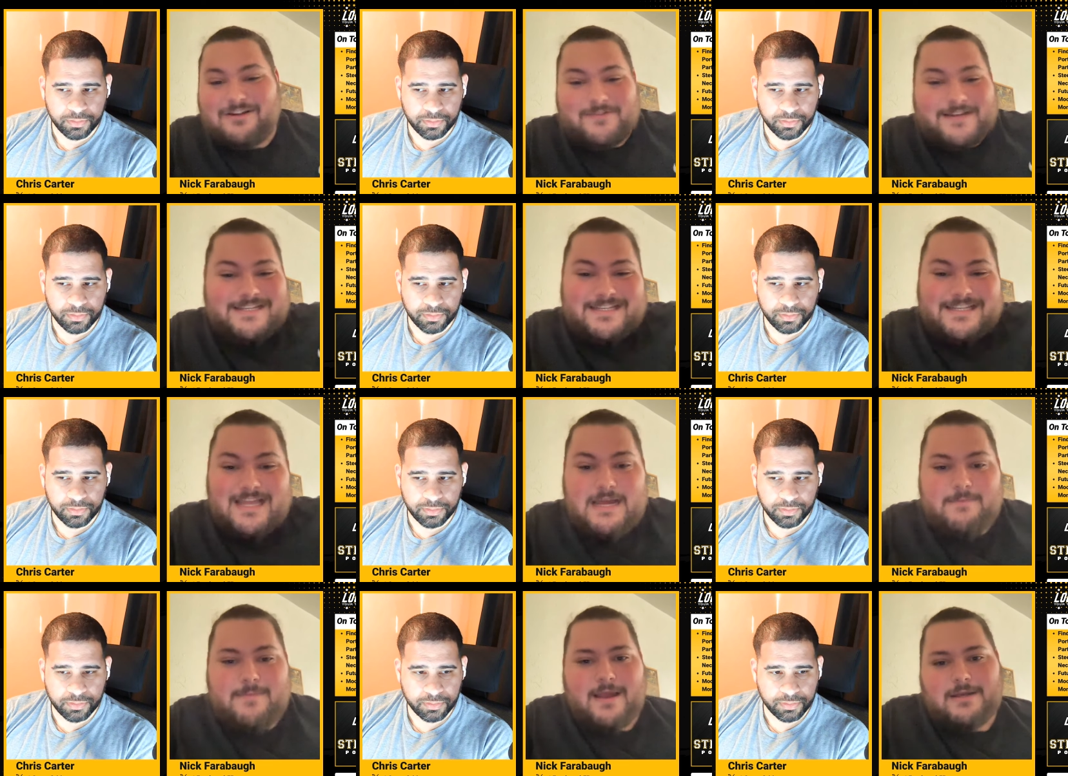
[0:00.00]
Speaker 1: reaching
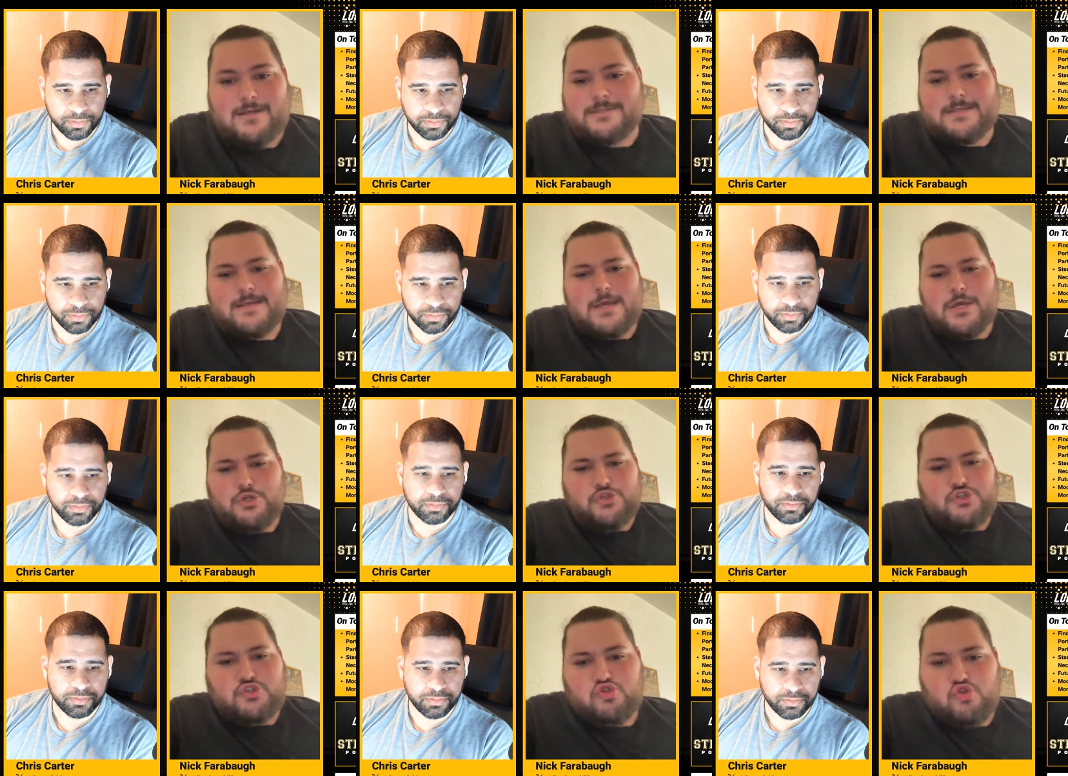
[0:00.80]
linebackers.
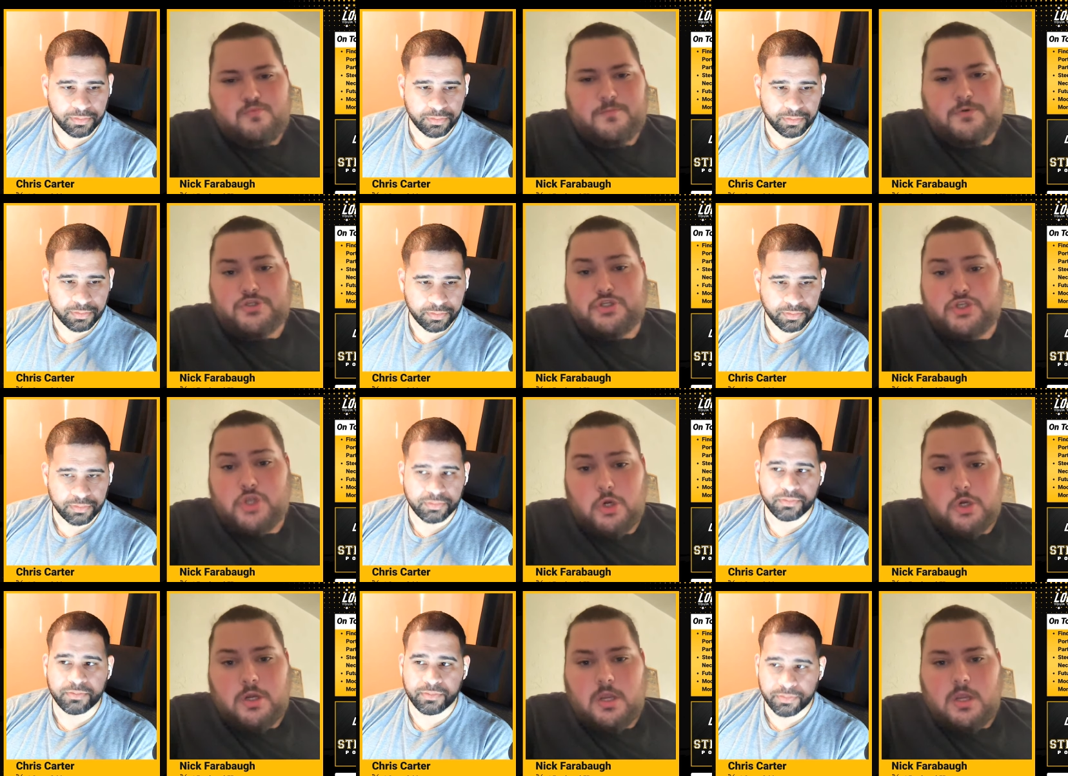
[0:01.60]
Super
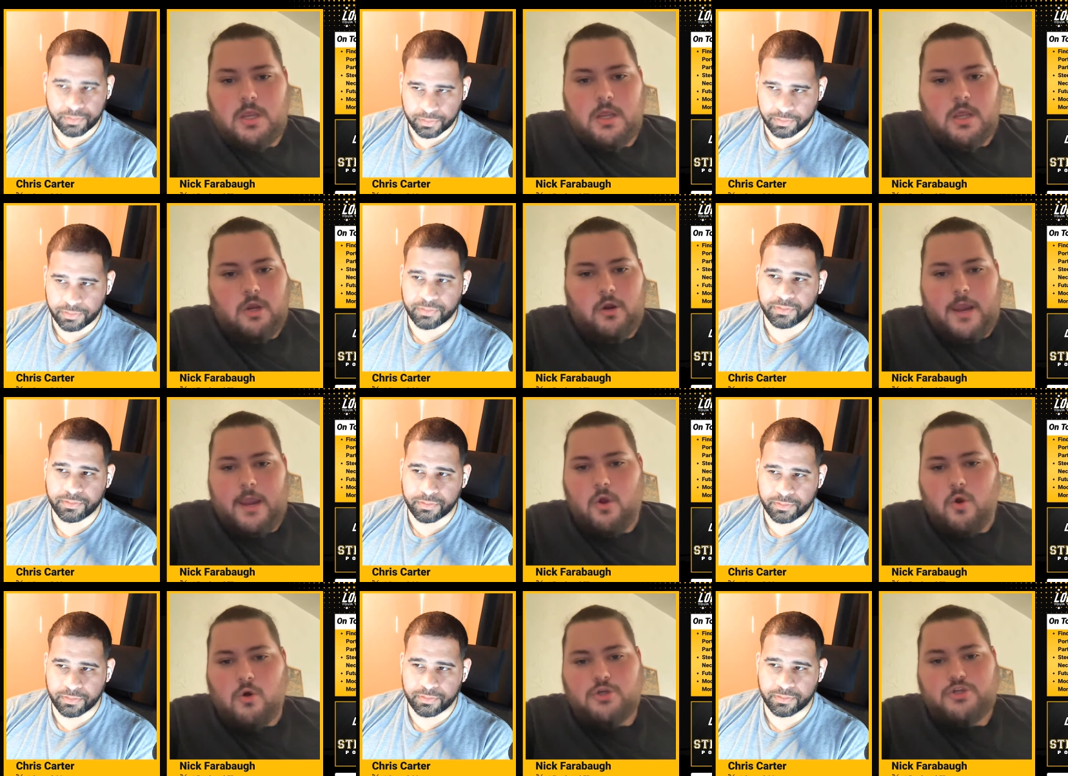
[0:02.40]
sturdy,
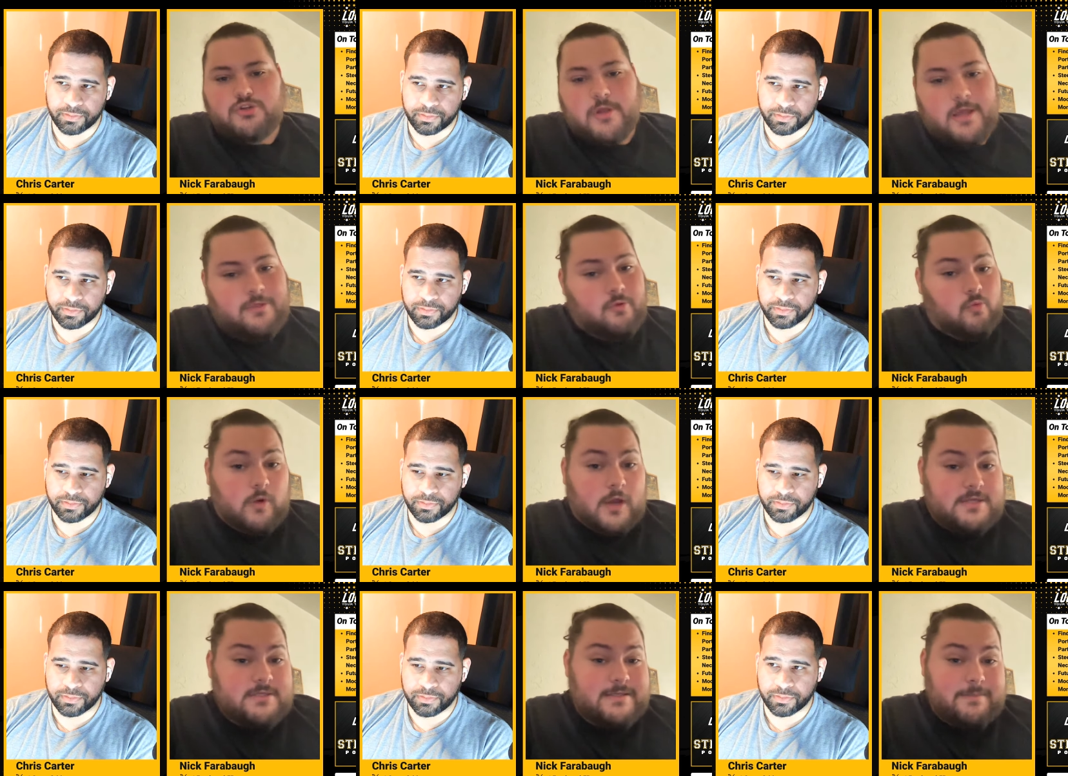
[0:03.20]
great core strength,
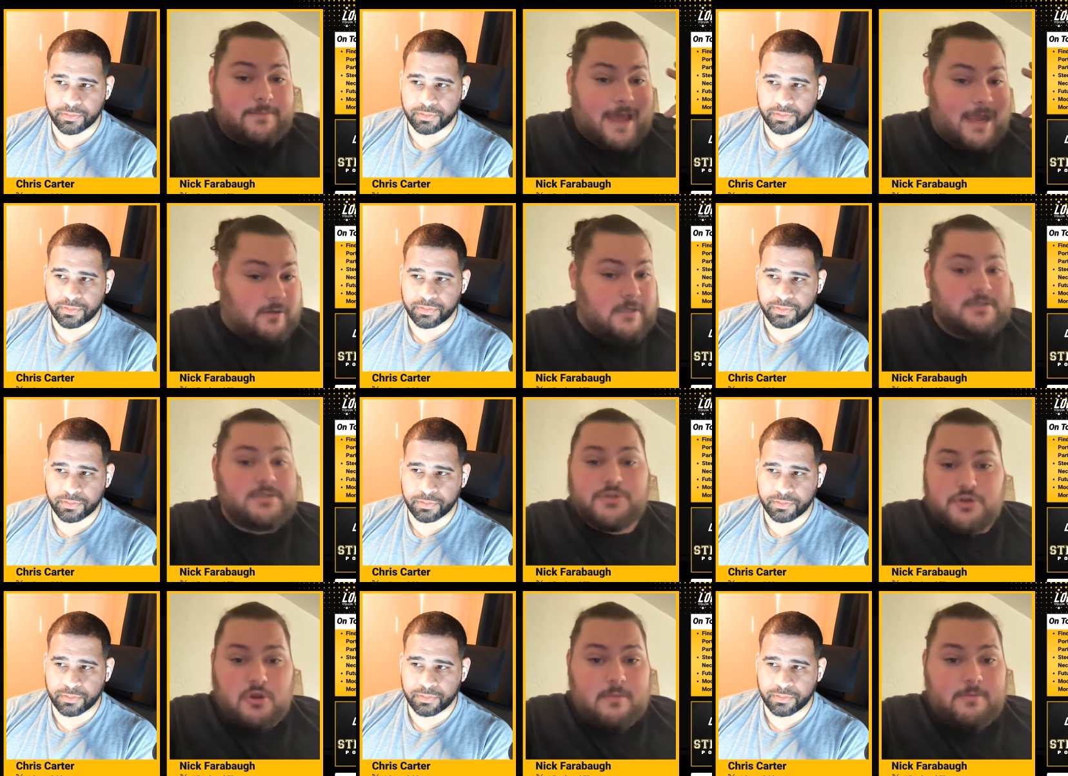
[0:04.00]
wrestling background.
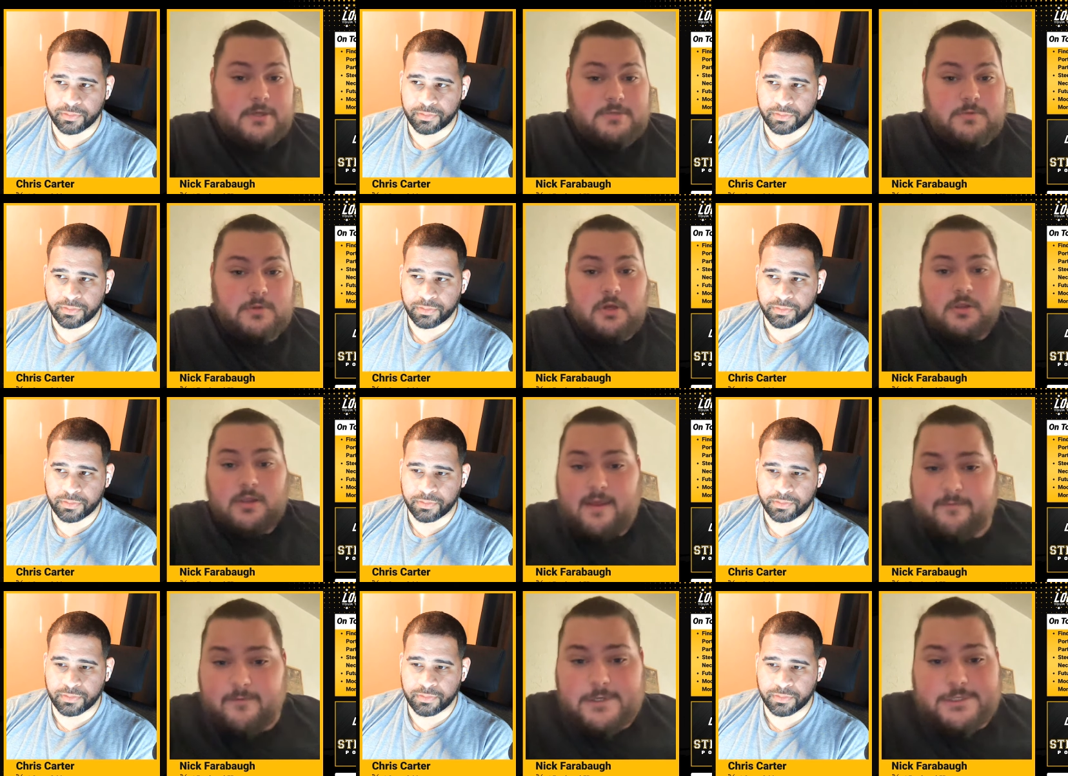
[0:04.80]
So, you know, he plays with good
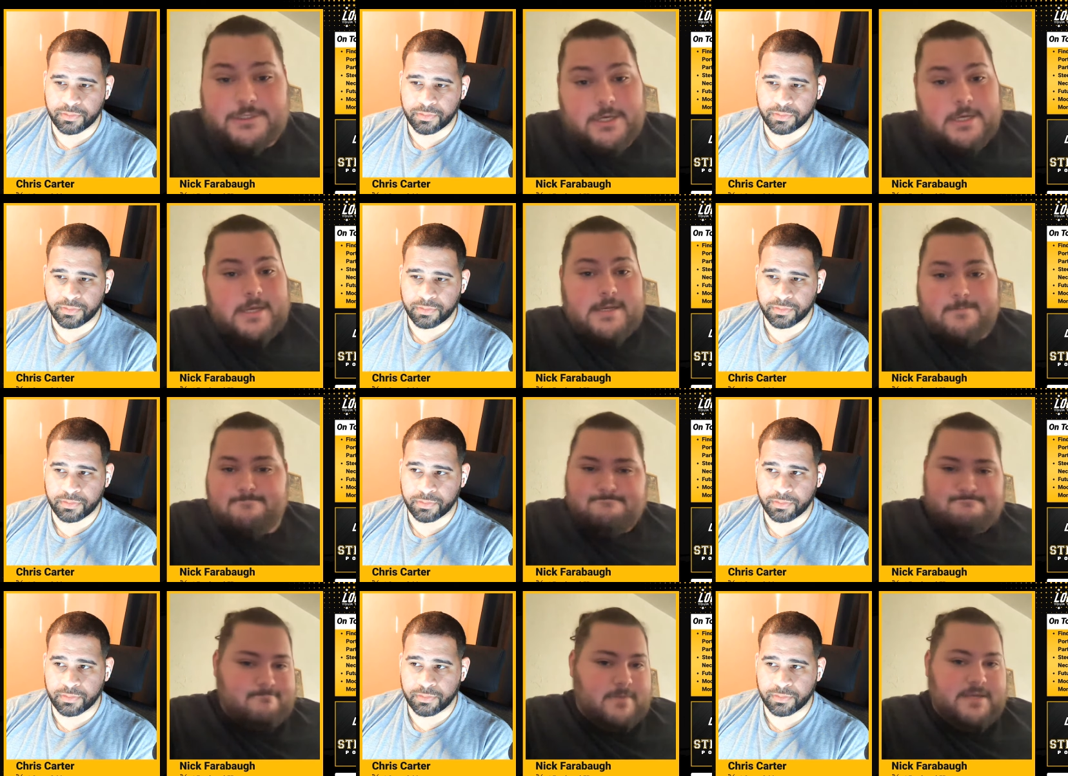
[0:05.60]
leverage
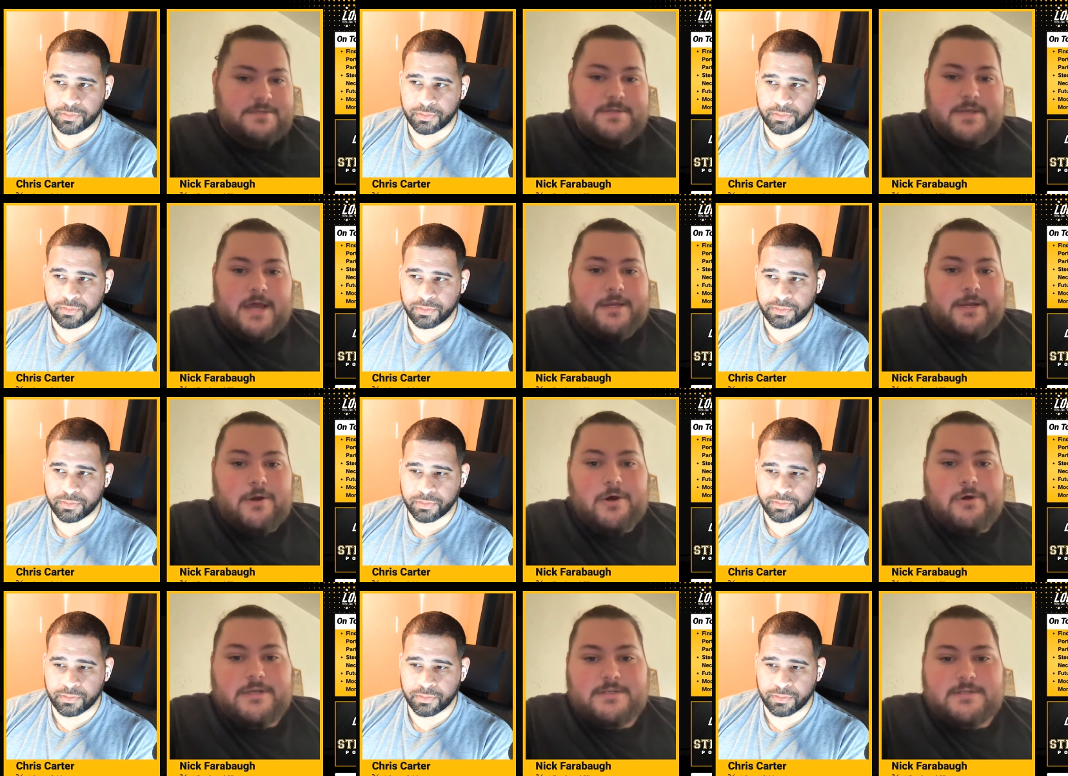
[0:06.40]
he's got it
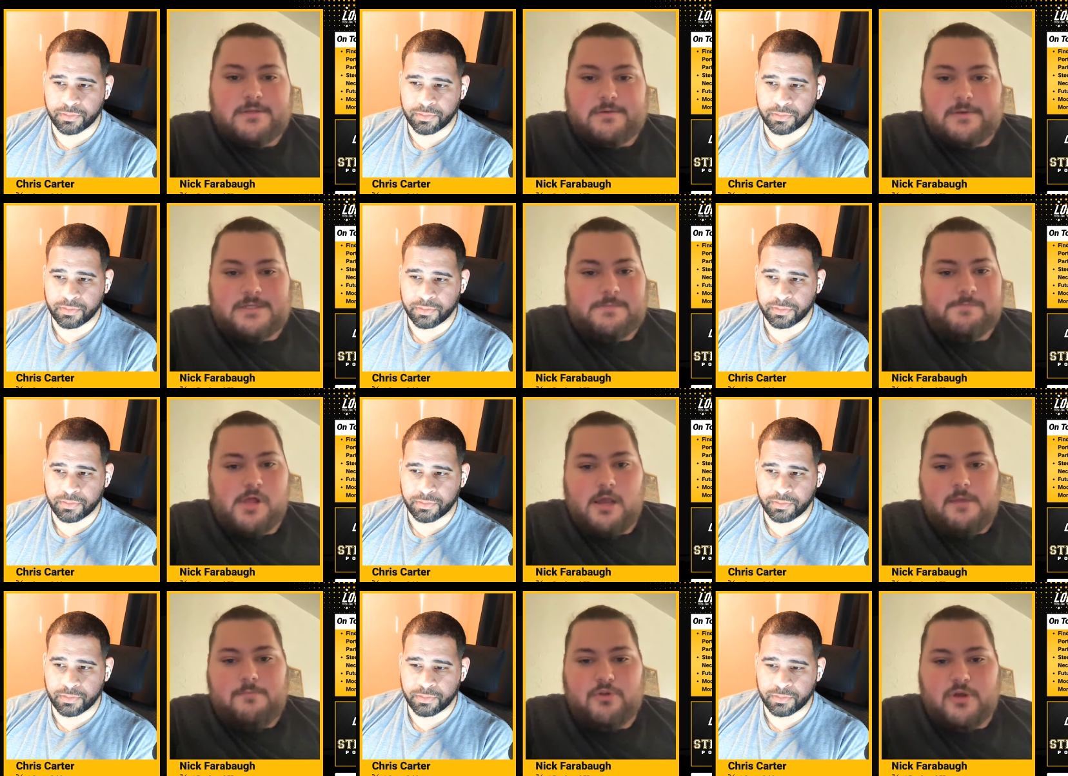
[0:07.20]
all. He's a he's a
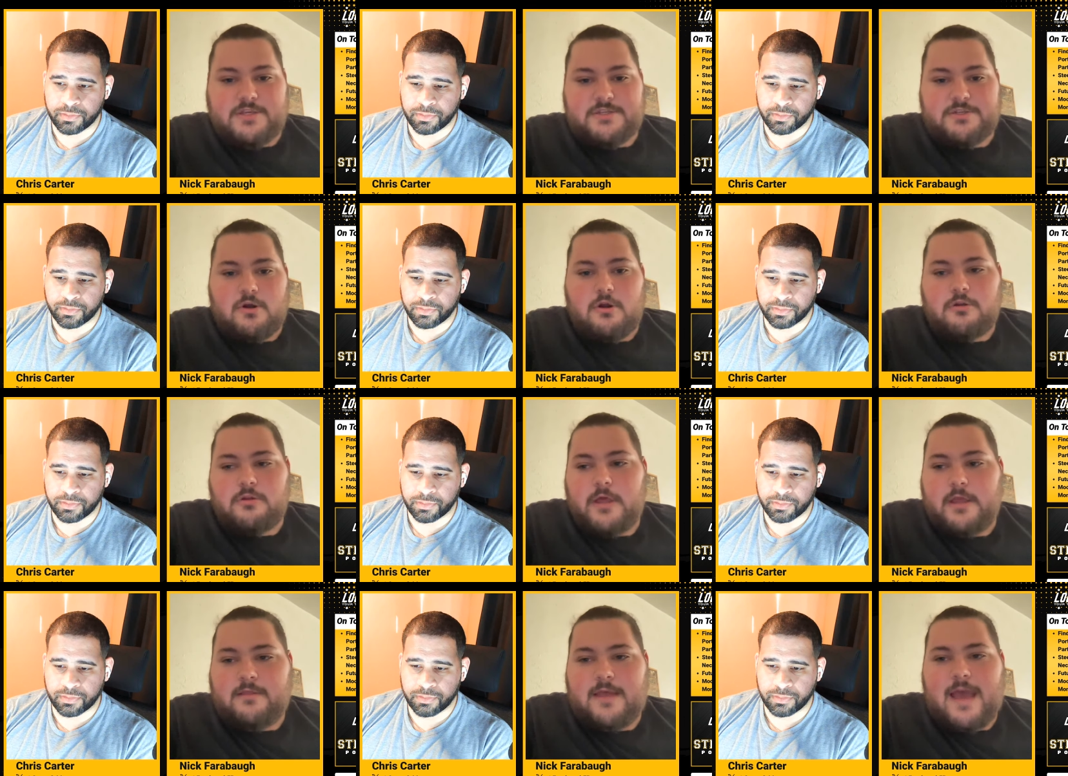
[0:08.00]
plug and play starter.
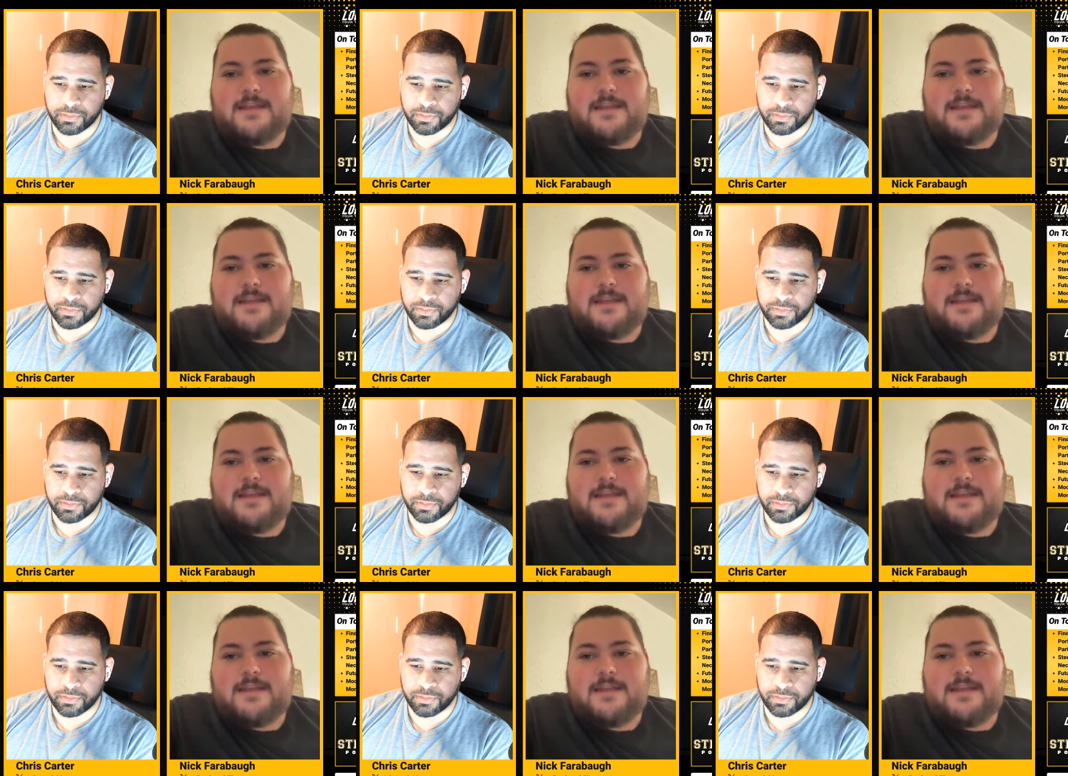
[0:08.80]
Like that